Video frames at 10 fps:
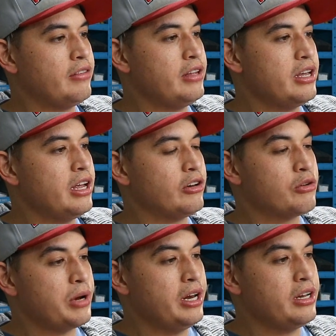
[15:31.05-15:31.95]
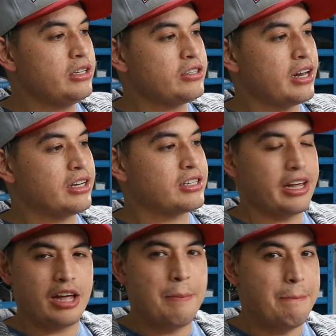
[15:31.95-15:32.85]
the ingredients and it's
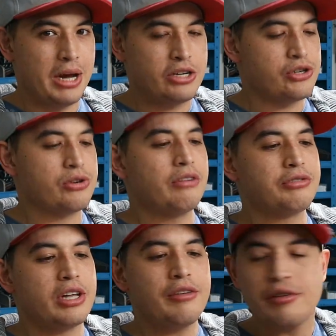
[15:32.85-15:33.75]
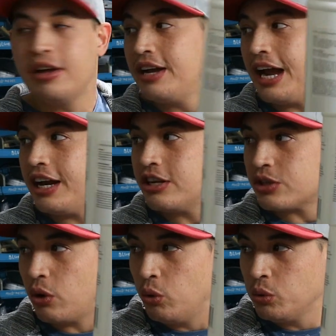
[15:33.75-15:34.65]
like a mixture of stuff and
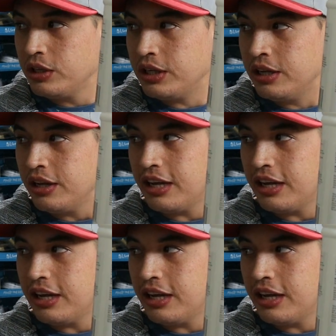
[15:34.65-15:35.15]
it's only